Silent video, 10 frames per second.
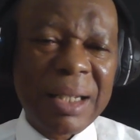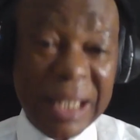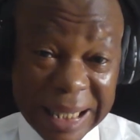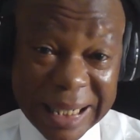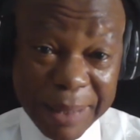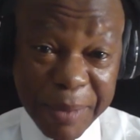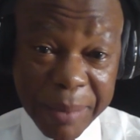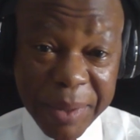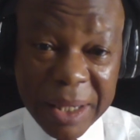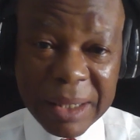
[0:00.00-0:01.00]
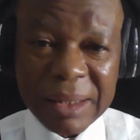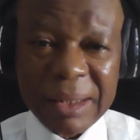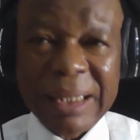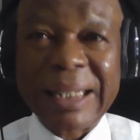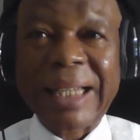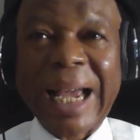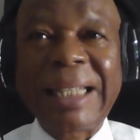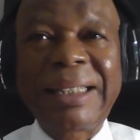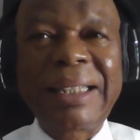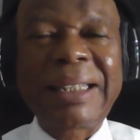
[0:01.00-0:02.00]
CD Baby, in
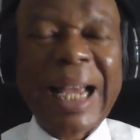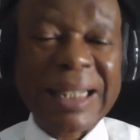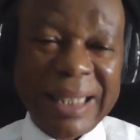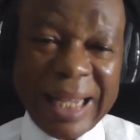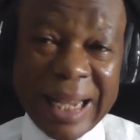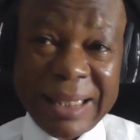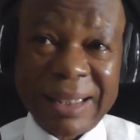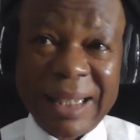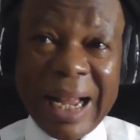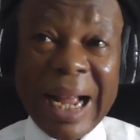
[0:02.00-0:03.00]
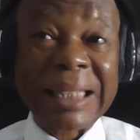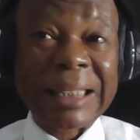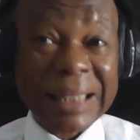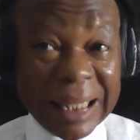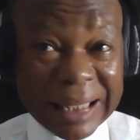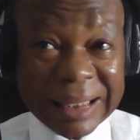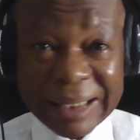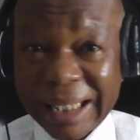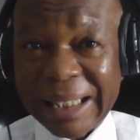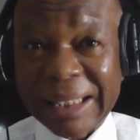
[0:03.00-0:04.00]
1998 and started
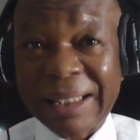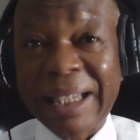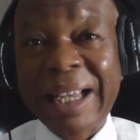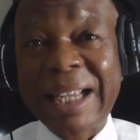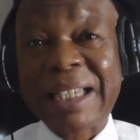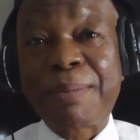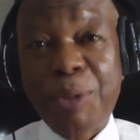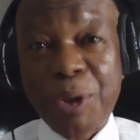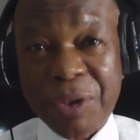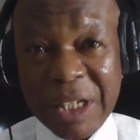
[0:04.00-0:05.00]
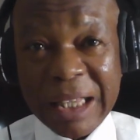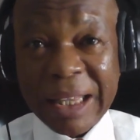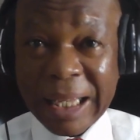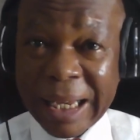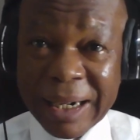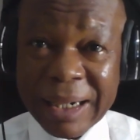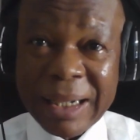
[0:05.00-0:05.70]
selling his music there,